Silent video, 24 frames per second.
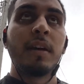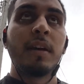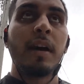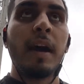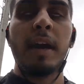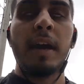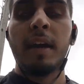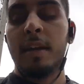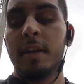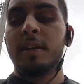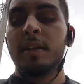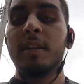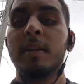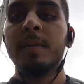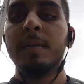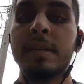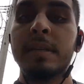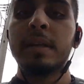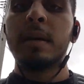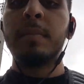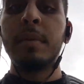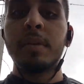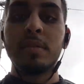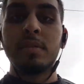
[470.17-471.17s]
Alright, let me
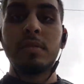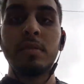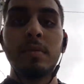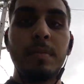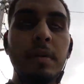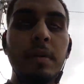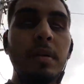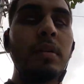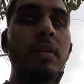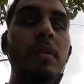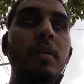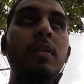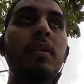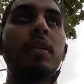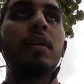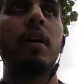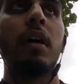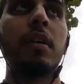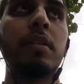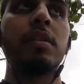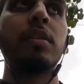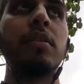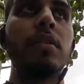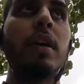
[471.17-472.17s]
stop being stupid. I'll
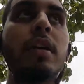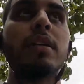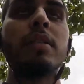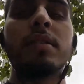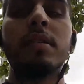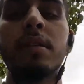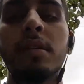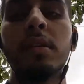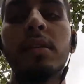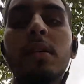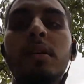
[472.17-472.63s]
see you guys